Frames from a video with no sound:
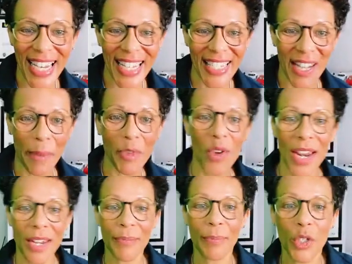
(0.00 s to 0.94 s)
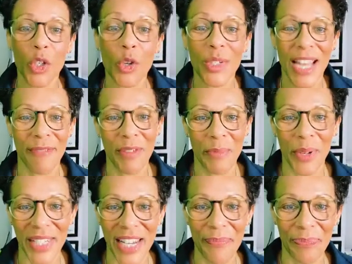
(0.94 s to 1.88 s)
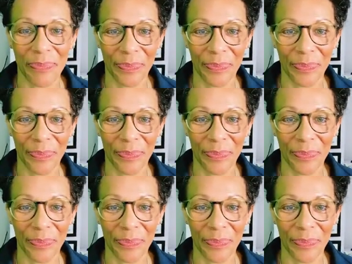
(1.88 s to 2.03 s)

So I'm trying to suit everybody.